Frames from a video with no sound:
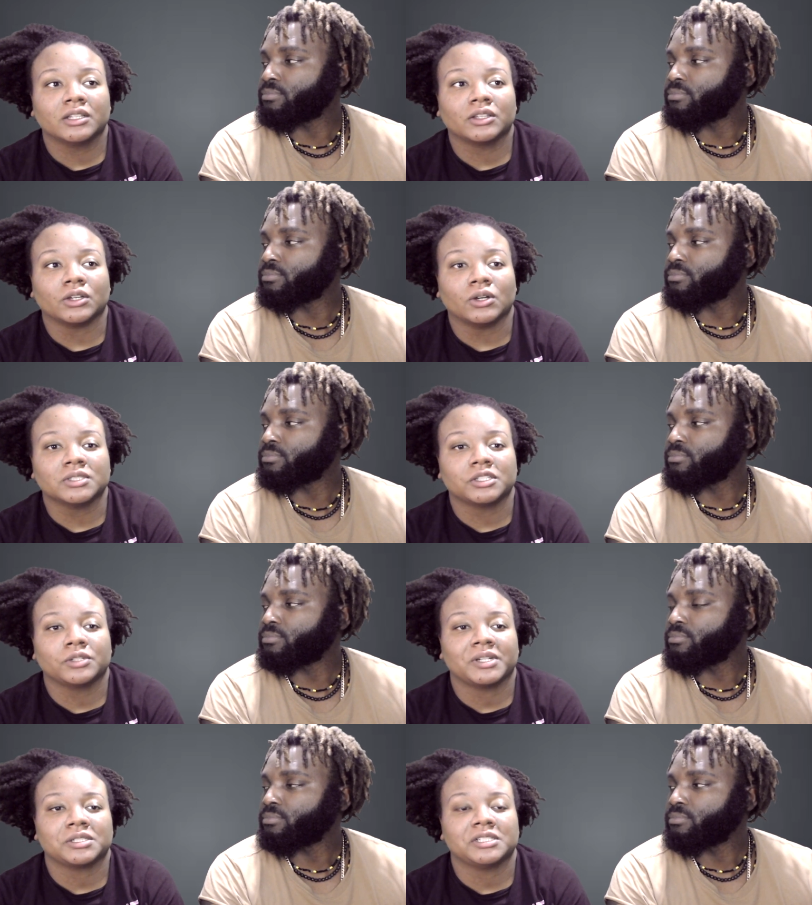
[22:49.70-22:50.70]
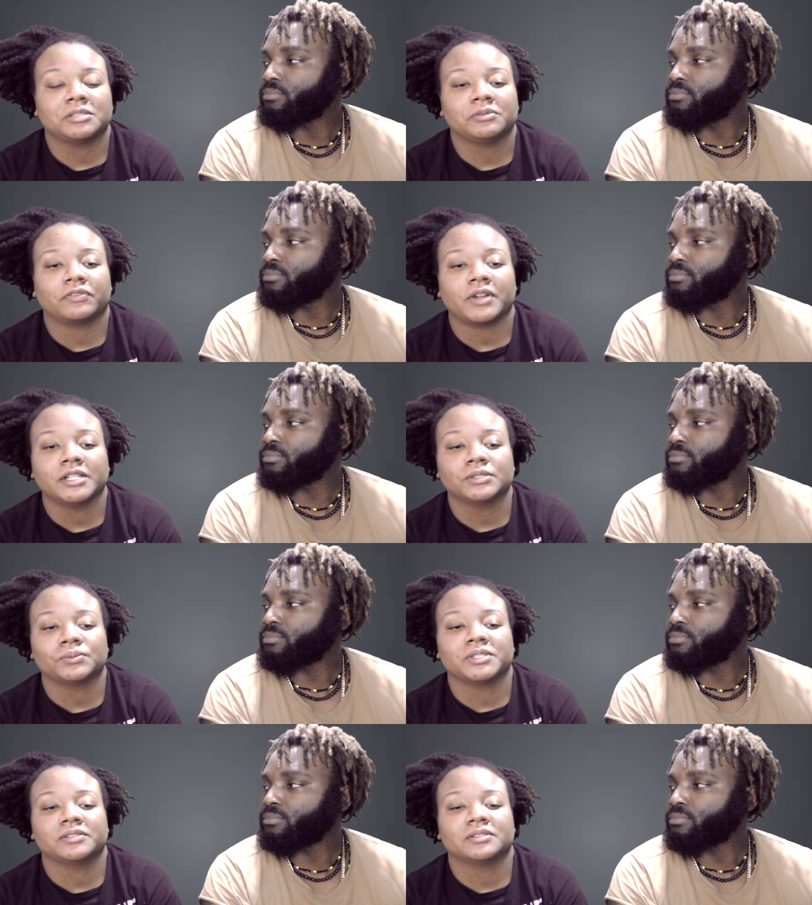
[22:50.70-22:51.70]
Speaker 1: the whole situation. He's friends
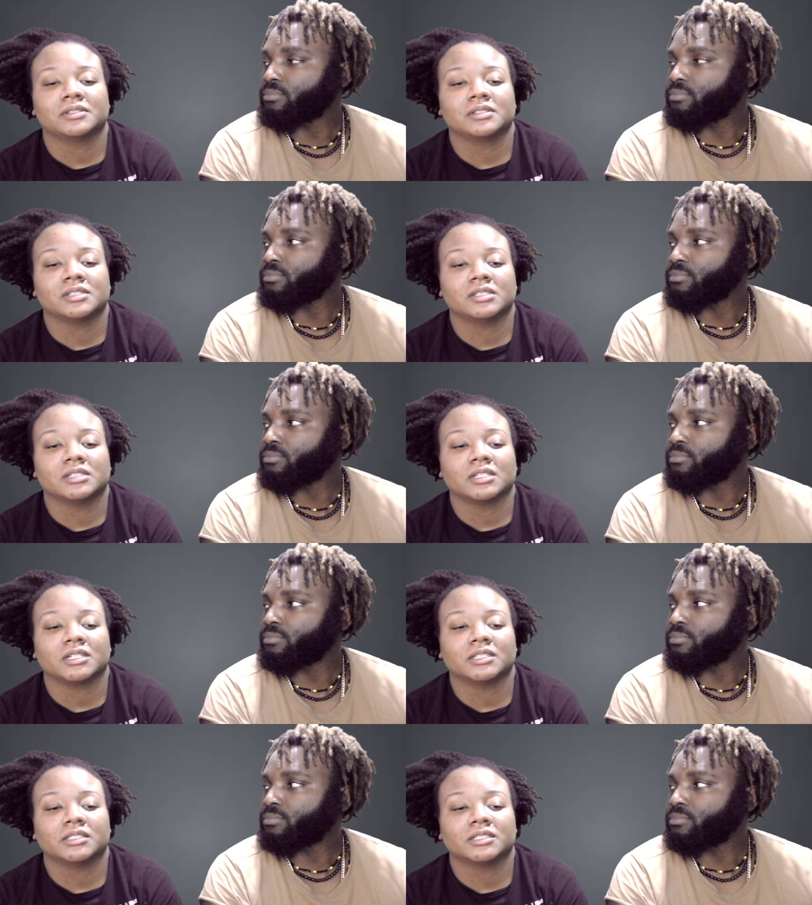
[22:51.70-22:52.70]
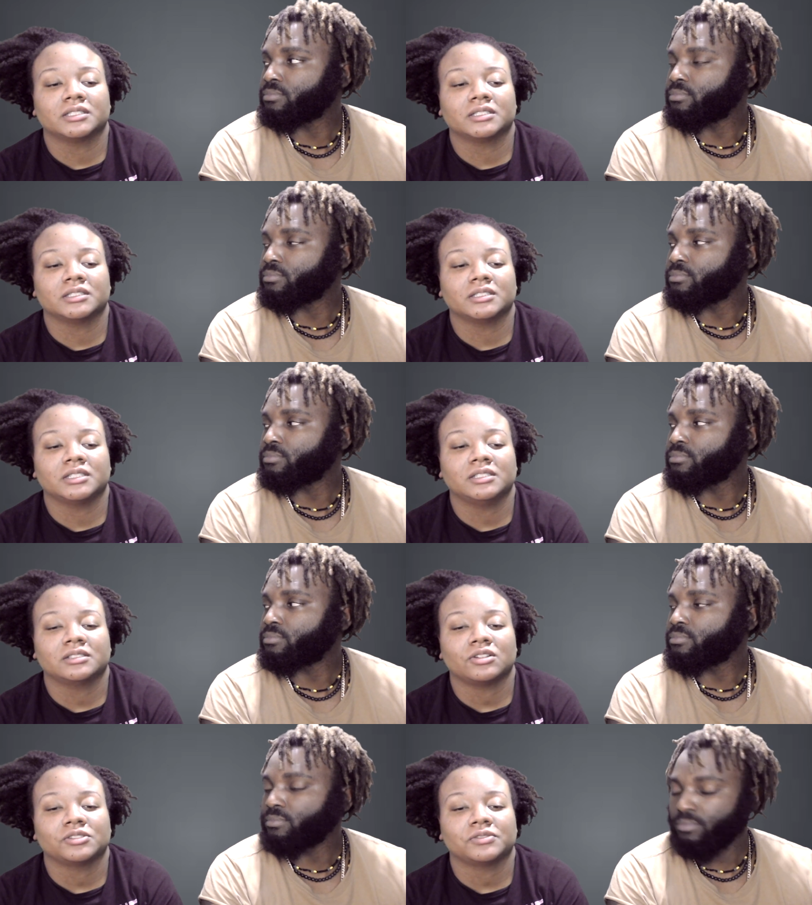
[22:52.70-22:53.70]
with the, he's
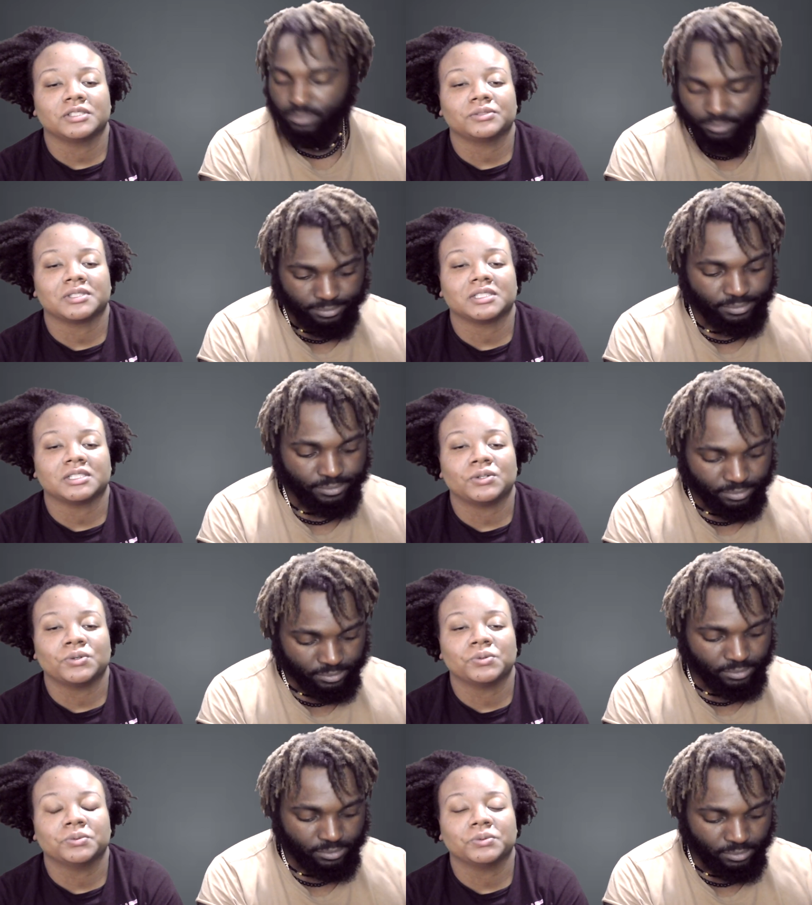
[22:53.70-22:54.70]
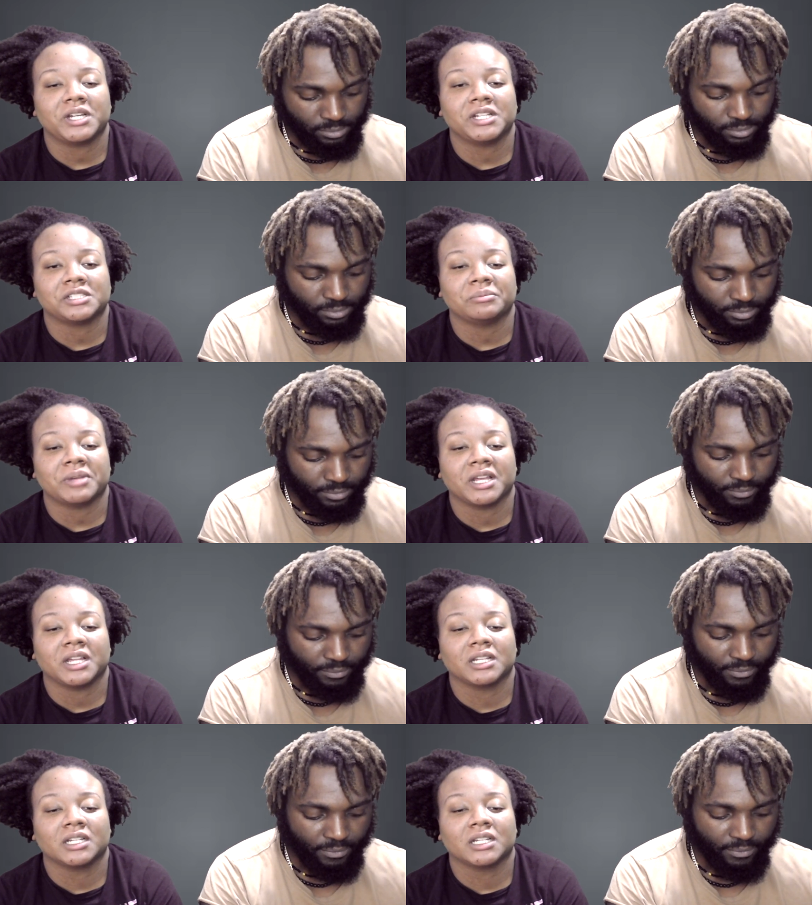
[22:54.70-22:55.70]
close friends with the old Asian man,